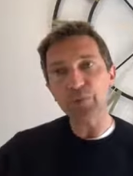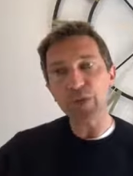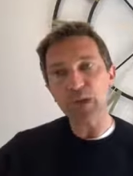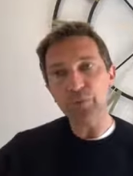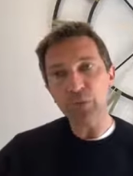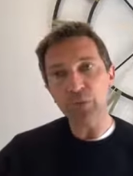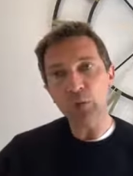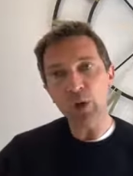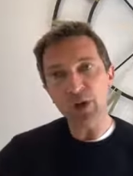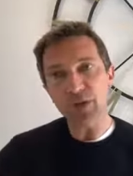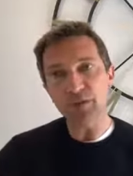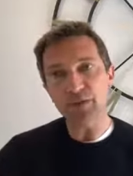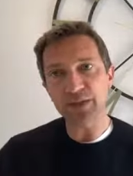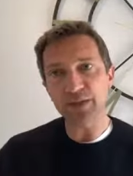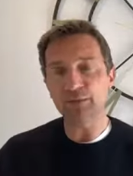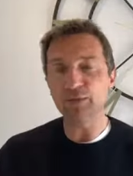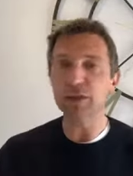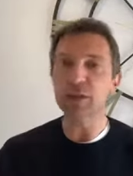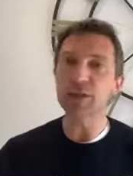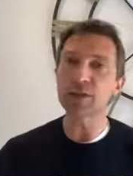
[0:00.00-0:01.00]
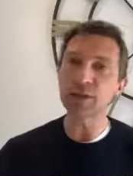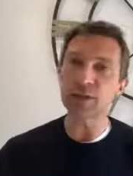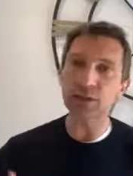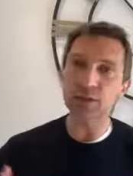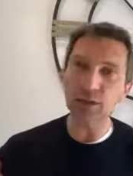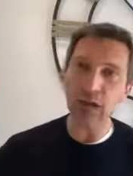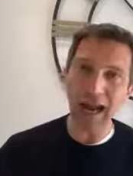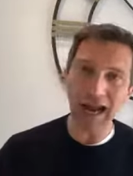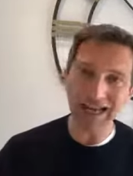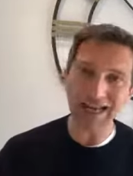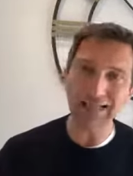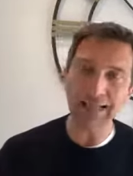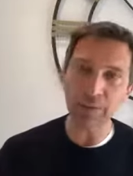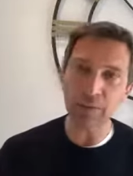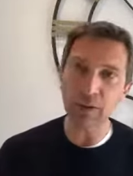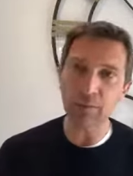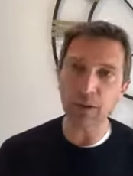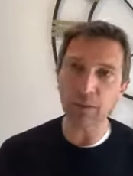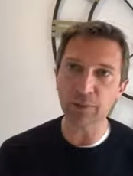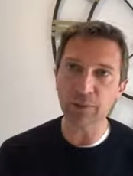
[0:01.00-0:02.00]
they've been working for several years. The
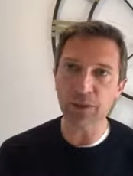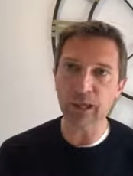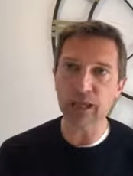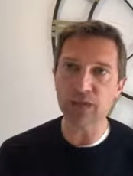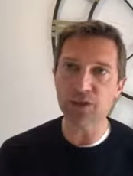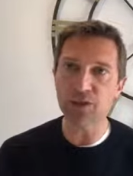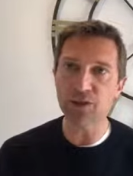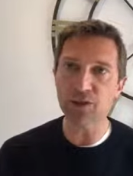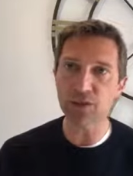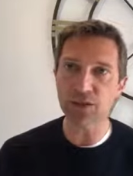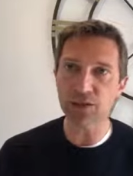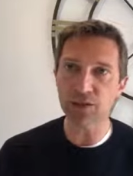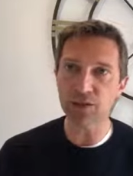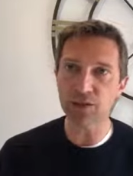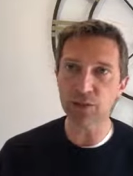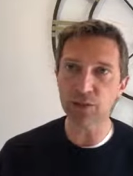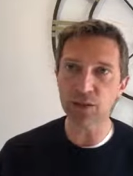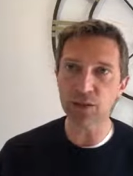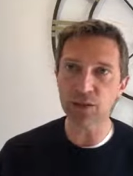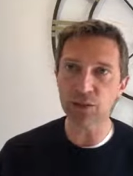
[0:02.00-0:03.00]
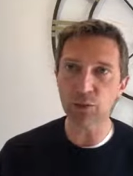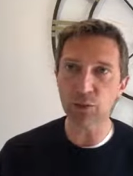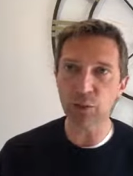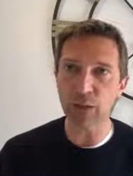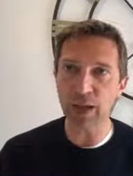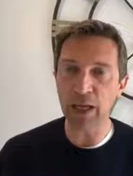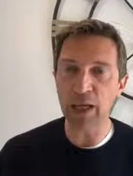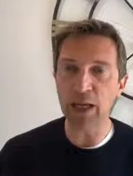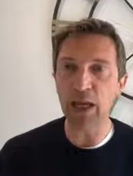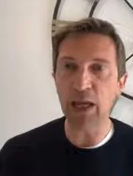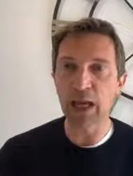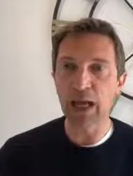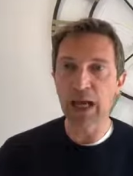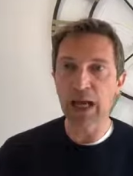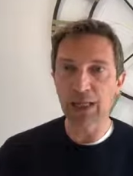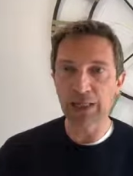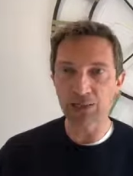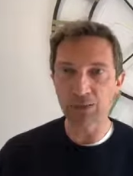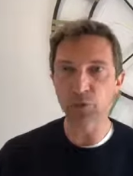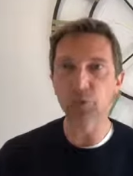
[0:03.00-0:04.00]
academic publications are now starting to appear,
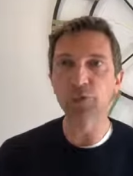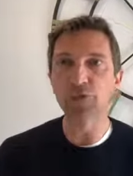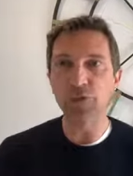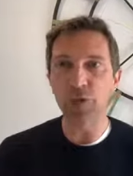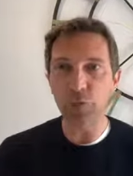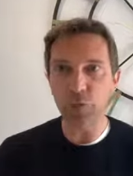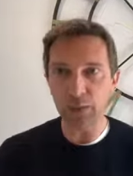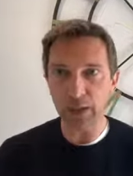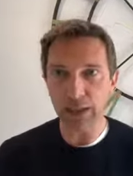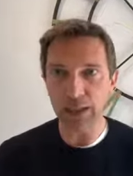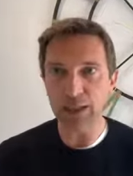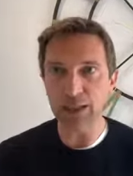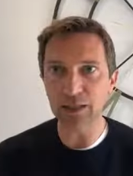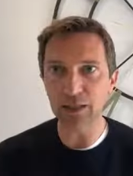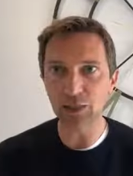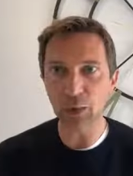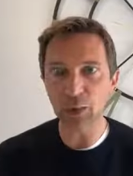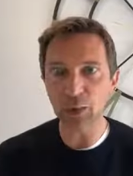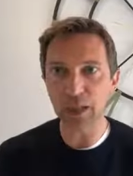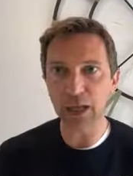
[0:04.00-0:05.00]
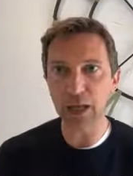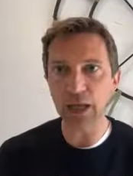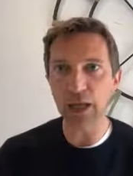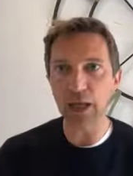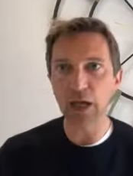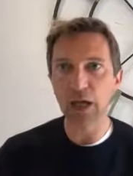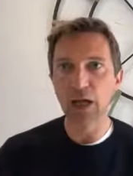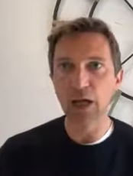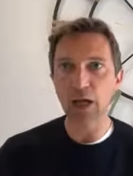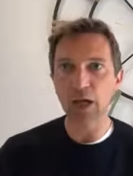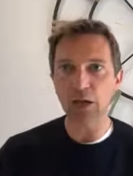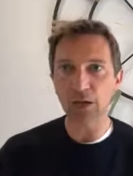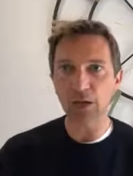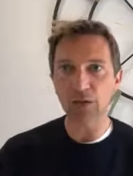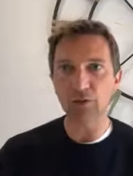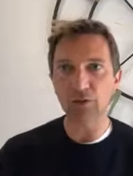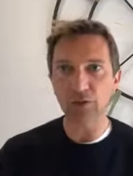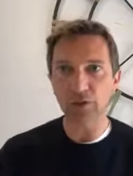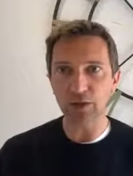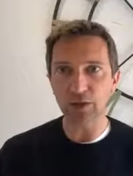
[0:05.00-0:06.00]
and it's also beginning to appear
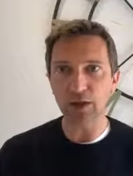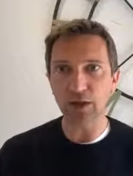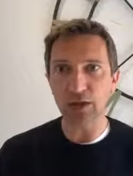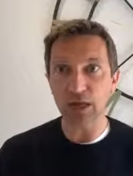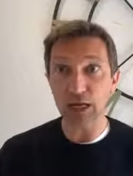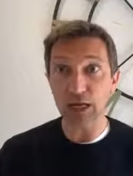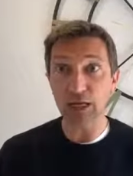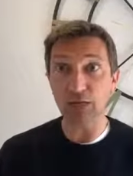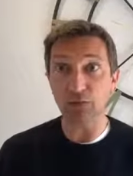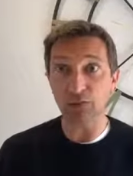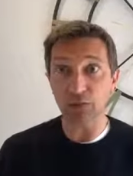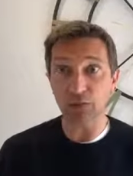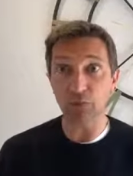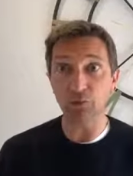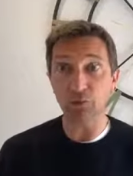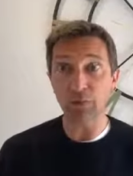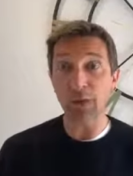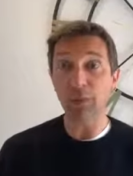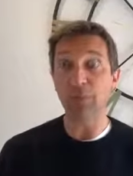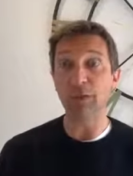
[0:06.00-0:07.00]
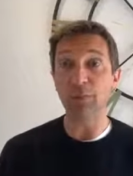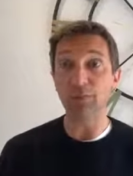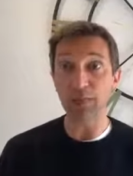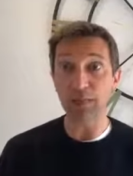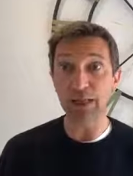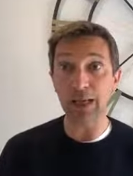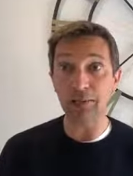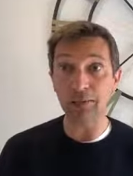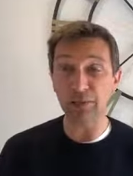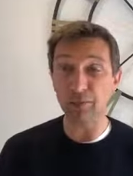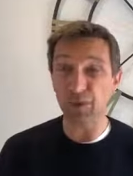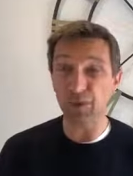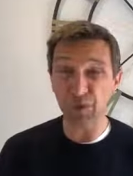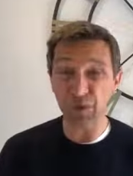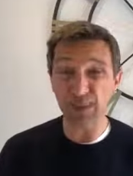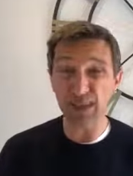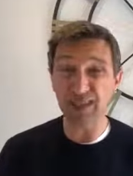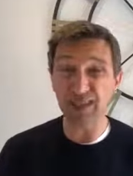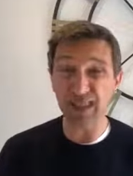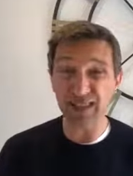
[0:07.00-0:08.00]
kind of in the sort of public perception.
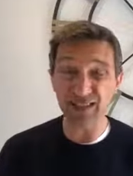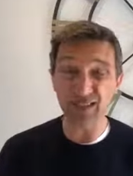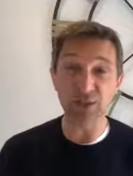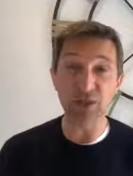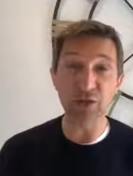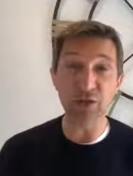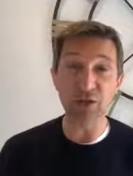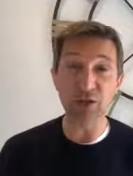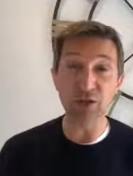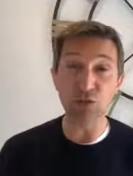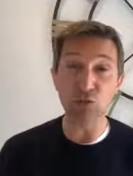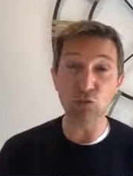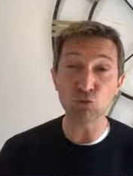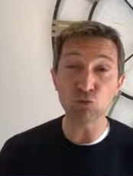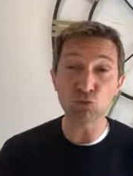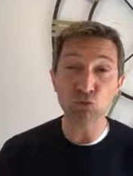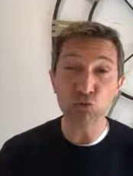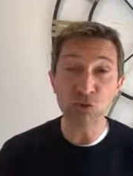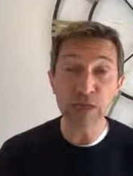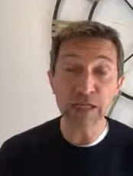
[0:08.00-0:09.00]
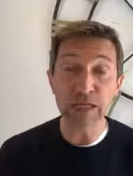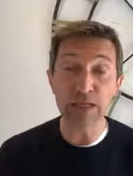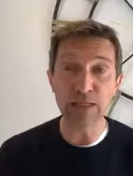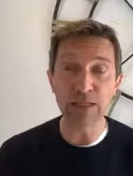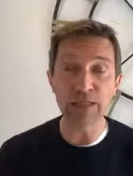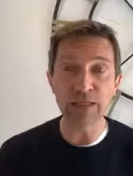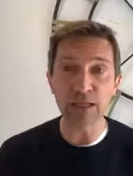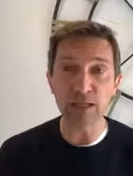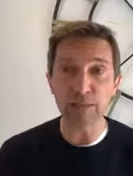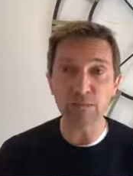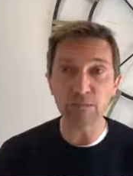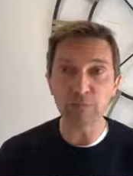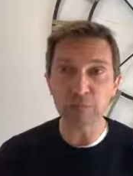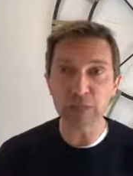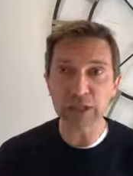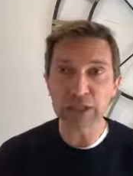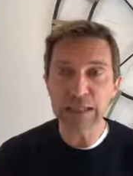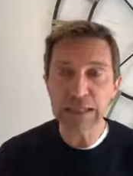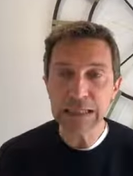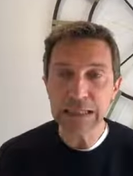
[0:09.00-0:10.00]
But this excavation is really
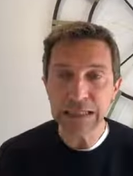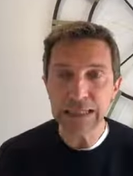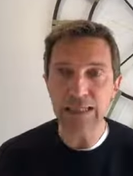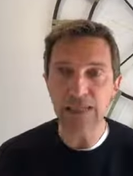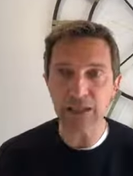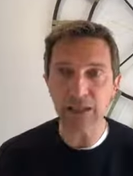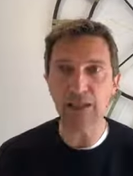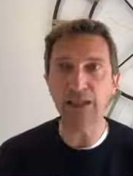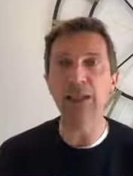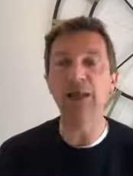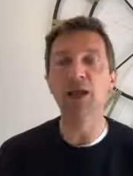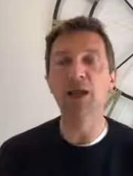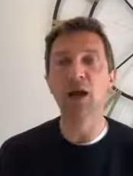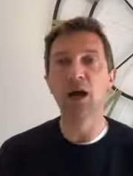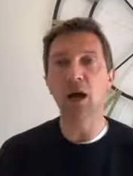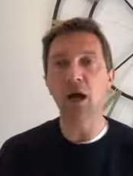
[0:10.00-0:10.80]
completely